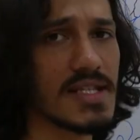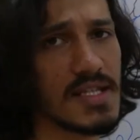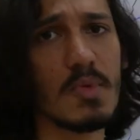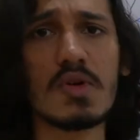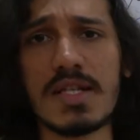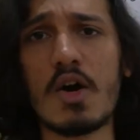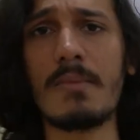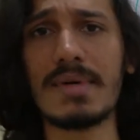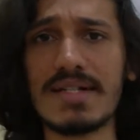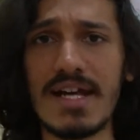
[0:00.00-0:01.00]
are the most
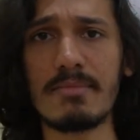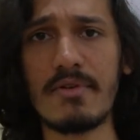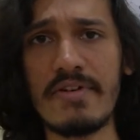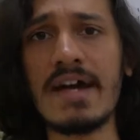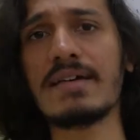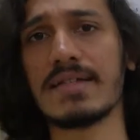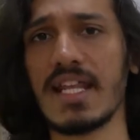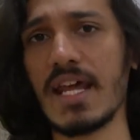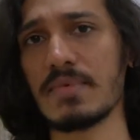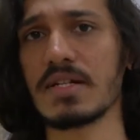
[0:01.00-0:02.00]
common type of
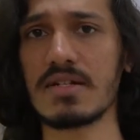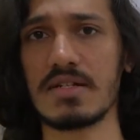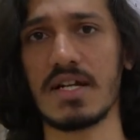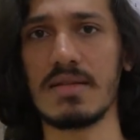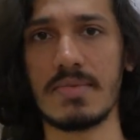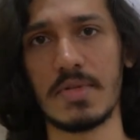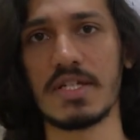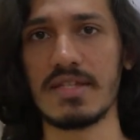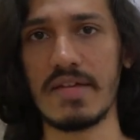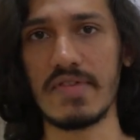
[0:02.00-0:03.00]
synaptic
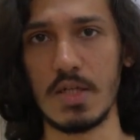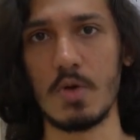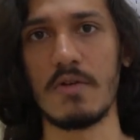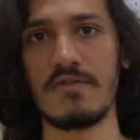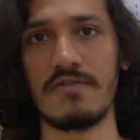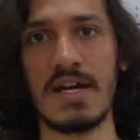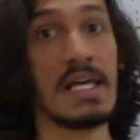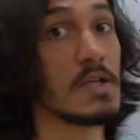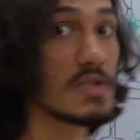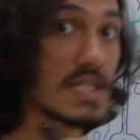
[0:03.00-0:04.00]
transmission that we know of.
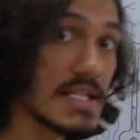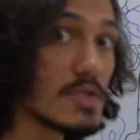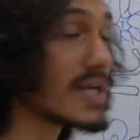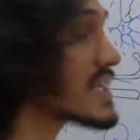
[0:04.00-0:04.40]
So this is one